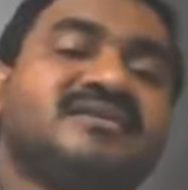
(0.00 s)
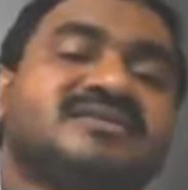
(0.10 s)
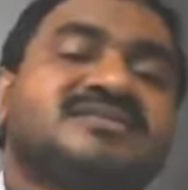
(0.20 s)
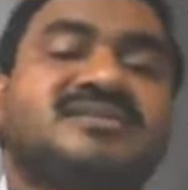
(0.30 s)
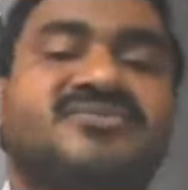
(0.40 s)

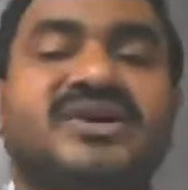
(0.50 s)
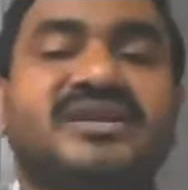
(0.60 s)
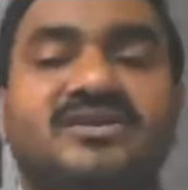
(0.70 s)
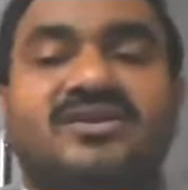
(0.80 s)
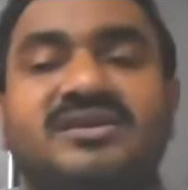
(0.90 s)
this
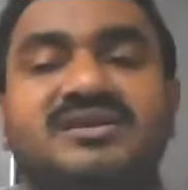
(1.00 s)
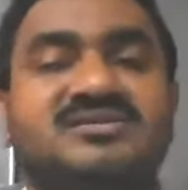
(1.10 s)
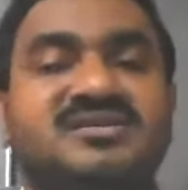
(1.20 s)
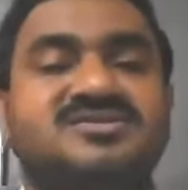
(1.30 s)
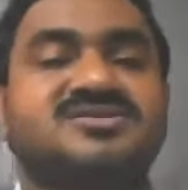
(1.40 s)
Ferdinand de
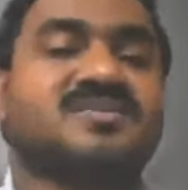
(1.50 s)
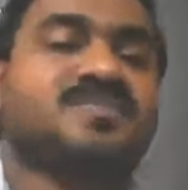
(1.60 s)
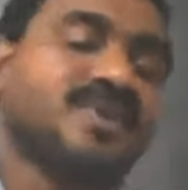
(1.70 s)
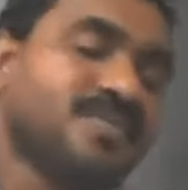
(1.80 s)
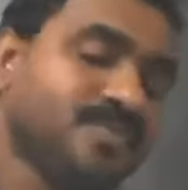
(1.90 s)
Saussure
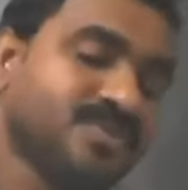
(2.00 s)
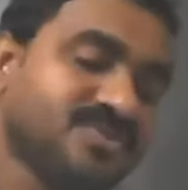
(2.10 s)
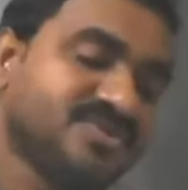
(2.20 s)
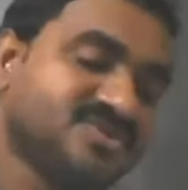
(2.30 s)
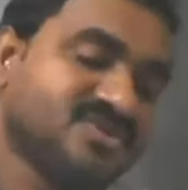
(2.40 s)

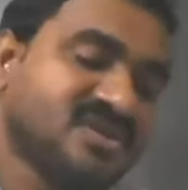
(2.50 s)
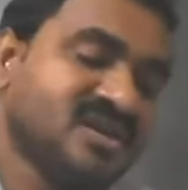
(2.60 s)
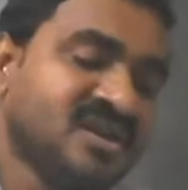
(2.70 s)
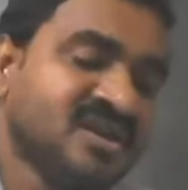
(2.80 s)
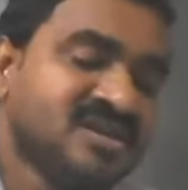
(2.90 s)
proposed,
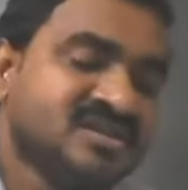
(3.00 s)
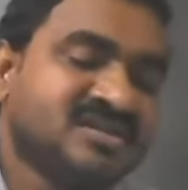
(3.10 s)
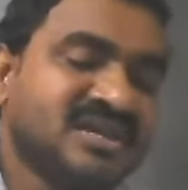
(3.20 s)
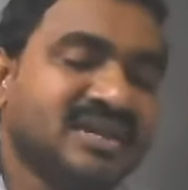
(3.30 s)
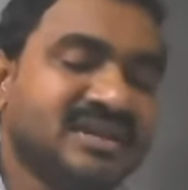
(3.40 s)

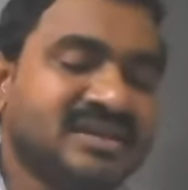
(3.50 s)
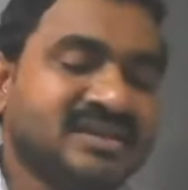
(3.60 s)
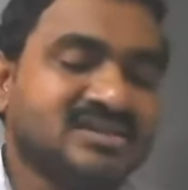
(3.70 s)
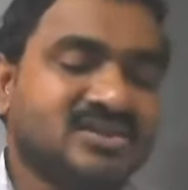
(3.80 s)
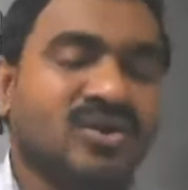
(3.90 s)
still it
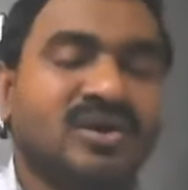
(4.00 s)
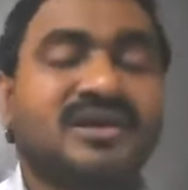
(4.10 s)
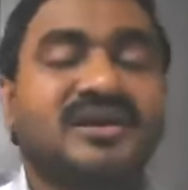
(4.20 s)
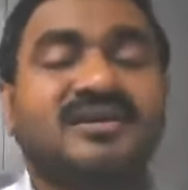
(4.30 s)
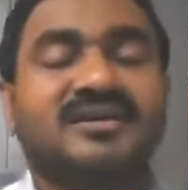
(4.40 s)
is not
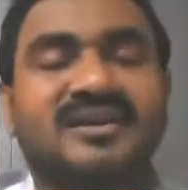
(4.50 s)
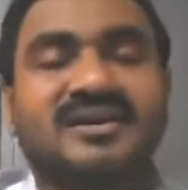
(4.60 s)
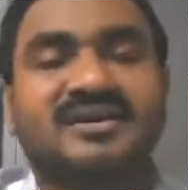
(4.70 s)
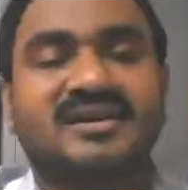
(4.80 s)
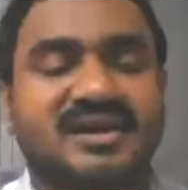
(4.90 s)

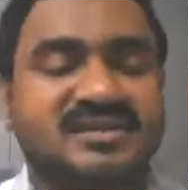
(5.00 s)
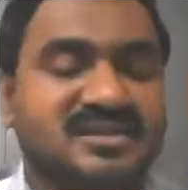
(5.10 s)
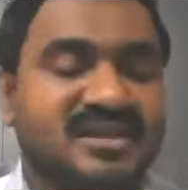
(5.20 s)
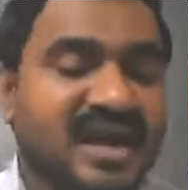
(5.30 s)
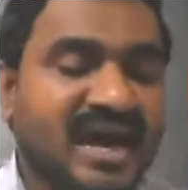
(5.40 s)
recognized
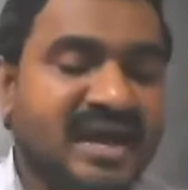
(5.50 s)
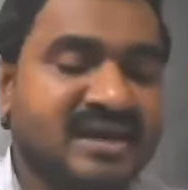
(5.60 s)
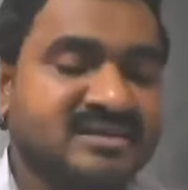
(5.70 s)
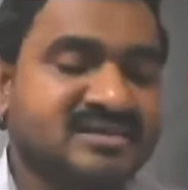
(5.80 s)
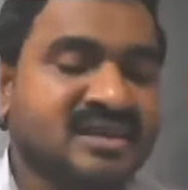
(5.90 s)

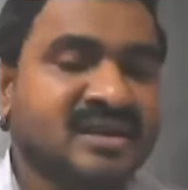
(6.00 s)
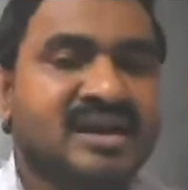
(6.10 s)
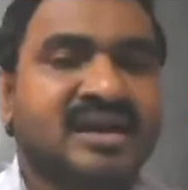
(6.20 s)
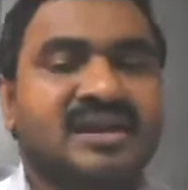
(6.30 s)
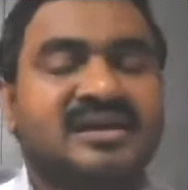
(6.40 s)
as
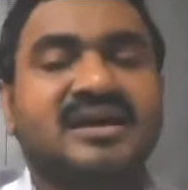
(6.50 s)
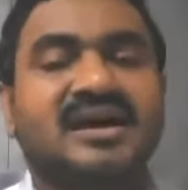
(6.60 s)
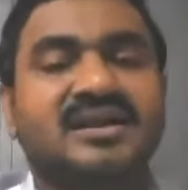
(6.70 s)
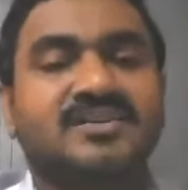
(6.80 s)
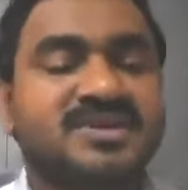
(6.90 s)
an
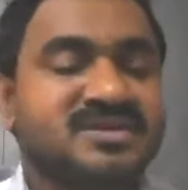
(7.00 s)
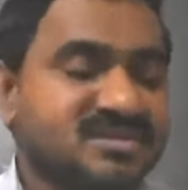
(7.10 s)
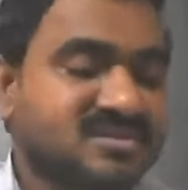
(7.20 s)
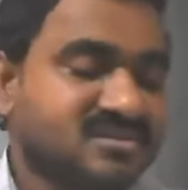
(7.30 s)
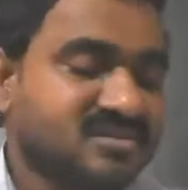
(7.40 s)

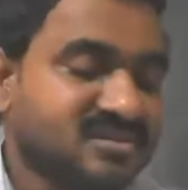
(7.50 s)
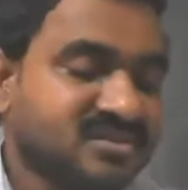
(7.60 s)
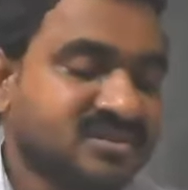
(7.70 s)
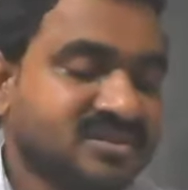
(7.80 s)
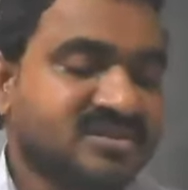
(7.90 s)
autonomous
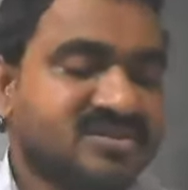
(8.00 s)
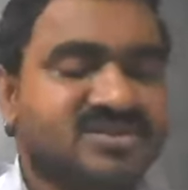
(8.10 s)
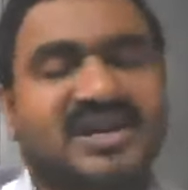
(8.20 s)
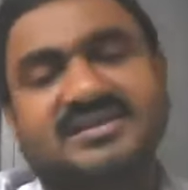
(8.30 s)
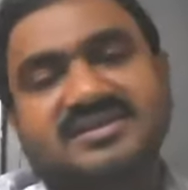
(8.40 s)

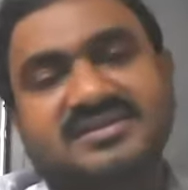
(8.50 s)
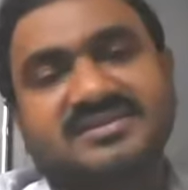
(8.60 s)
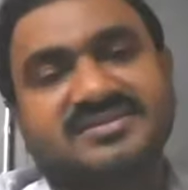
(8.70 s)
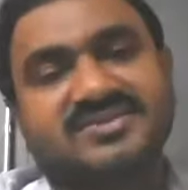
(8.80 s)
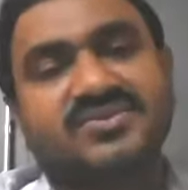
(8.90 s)
science
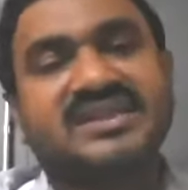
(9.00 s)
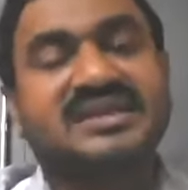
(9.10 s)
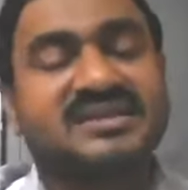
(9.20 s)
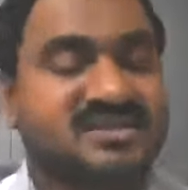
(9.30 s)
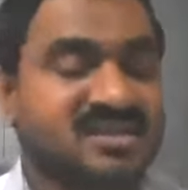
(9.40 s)
with
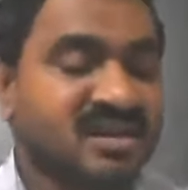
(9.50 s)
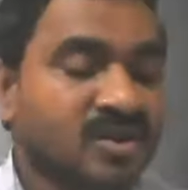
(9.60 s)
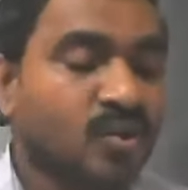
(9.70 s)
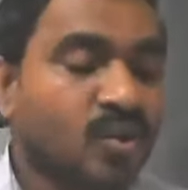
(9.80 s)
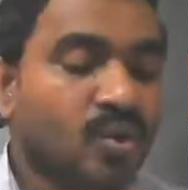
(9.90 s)
its
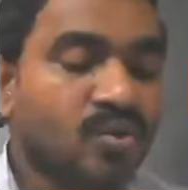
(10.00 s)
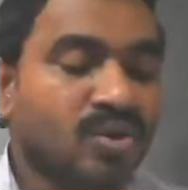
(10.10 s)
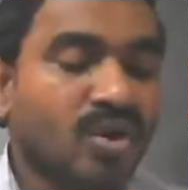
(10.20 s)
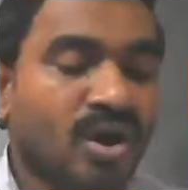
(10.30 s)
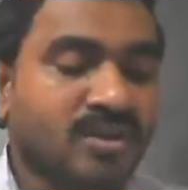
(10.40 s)

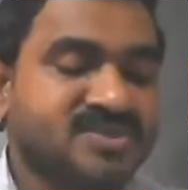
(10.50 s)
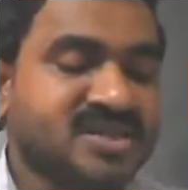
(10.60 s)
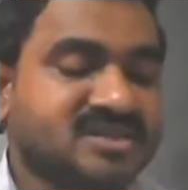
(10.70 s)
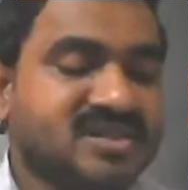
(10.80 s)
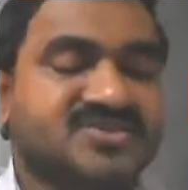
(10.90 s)
own
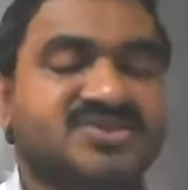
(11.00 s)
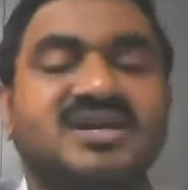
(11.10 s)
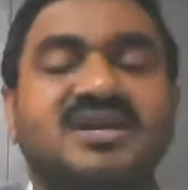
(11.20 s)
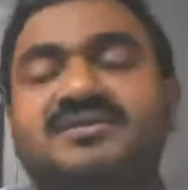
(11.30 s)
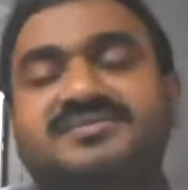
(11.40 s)
object of
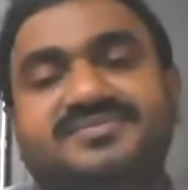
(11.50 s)
study,